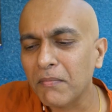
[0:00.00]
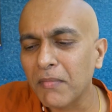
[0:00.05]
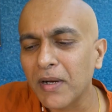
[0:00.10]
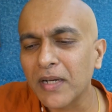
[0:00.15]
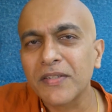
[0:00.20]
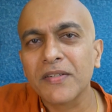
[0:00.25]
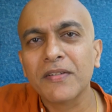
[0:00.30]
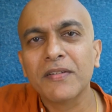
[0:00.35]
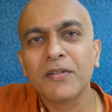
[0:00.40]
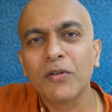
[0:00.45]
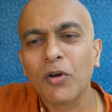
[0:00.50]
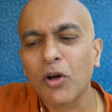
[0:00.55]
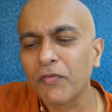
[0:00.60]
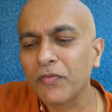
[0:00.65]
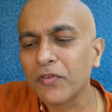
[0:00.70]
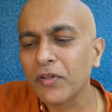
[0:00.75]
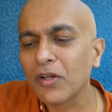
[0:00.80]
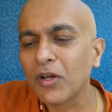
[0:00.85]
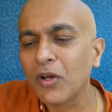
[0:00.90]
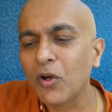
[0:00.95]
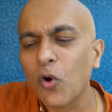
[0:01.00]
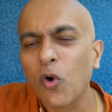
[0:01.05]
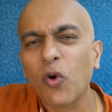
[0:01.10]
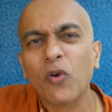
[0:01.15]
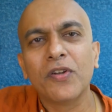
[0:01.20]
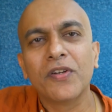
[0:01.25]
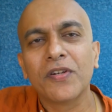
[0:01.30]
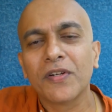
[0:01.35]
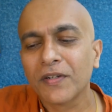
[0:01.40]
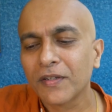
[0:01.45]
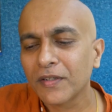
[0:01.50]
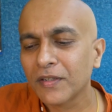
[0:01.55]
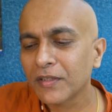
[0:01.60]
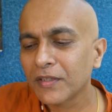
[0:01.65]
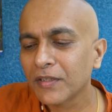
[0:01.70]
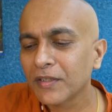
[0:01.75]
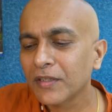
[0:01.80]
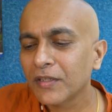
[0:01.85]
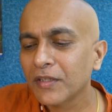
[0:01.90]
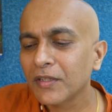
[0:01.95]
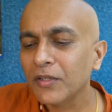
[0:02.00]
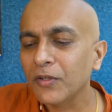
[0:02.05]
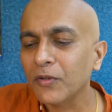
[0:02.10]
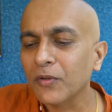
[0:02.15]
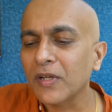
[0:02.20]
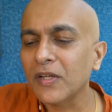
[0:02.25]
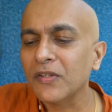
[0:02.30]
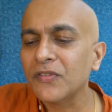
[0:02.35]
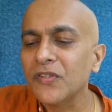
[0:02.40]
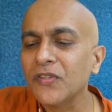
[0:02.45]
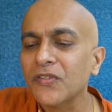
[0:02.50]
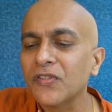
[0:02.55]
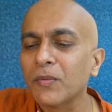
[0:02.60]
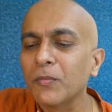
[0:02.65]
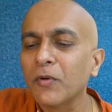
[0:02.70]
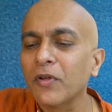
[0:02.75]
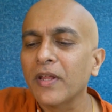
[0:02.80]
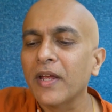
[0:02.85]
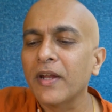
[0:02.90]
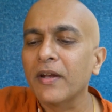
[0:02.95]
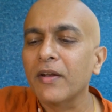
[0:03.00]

mutton, of the goat. You can see some of